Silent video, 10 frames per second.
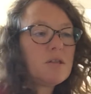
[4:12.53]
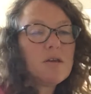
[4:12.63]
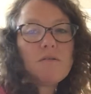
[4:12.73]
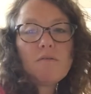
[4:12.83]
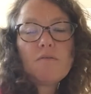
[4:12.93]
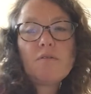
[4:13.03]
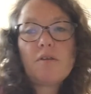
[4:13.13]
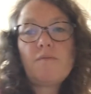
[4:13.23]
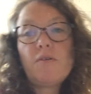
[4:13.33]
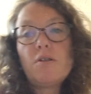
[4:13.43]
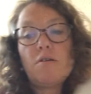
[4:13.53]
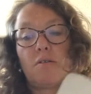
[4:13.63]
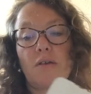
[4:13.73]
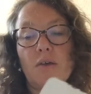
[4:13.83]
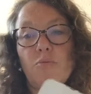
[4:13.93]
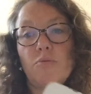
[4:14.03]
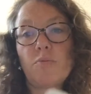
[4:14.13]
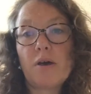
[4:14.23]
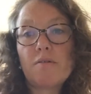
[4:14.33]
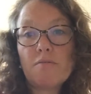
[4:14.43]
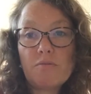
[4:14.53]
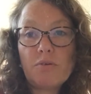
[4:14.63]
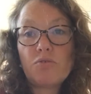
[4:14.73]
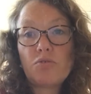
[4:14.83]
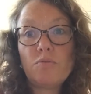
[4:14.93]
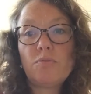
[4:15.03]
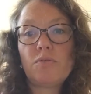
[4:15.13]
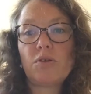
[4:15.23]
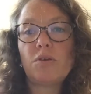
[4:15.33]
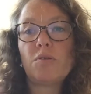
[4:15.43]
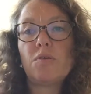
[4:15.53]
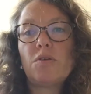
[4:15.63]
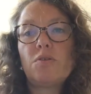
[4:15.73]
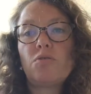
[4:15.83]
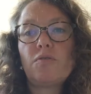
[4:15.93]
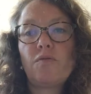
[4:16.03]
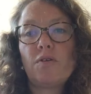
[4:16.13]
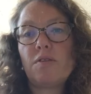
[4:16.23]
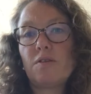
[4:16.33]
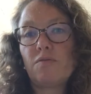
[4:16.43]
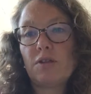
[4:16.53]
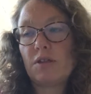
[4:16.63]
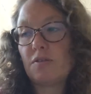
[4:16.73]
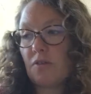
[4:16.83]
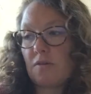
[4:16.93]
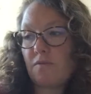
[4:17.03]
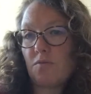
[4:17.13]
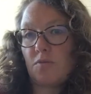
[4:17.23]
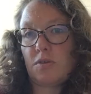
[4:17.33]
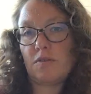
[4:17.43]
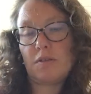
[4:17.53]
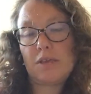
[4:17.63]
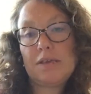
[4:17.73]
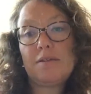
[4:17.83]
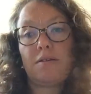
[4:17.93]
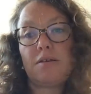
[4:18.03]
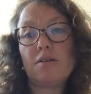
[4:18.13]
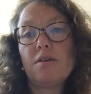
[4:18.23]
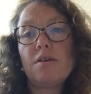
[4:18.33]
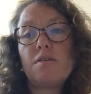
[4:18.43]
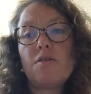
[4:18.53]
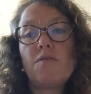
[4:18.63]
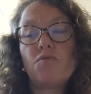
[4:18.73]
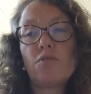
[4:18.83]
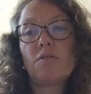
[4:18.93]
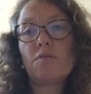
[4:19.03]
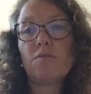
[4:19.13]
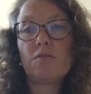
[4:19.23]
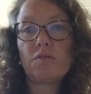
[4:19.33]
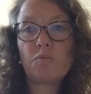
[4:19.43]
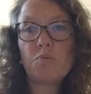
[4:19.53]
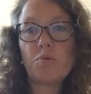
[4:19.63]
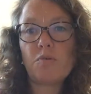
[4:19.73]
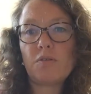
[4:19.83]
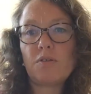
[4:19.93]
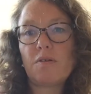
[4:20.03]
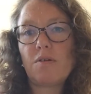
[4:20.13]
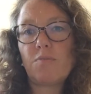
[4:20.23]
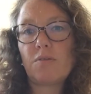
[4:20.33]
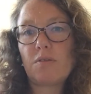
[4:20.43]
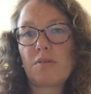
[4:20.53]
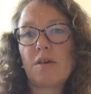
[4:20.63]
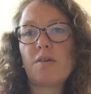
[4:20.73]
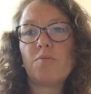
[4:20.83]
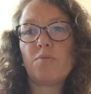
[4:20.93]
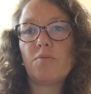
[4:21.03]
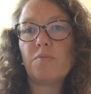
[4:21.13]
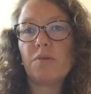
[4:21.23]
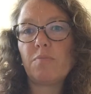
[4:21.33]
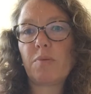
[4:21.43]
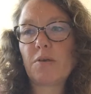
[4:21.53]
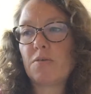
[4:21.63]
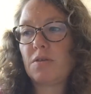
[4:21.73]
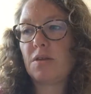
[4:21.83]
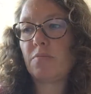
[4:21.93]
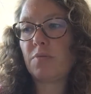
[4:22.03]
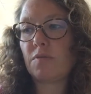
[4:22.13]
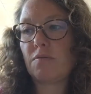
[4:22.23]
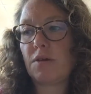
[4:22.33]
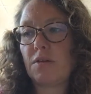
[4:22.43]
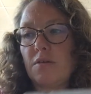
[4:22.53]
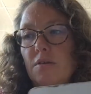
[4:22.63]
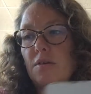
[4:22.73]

Now if you know your tables well, which you will do, you should find this really straightforward and easy. You've just got to spot the times table that both the numbers are in.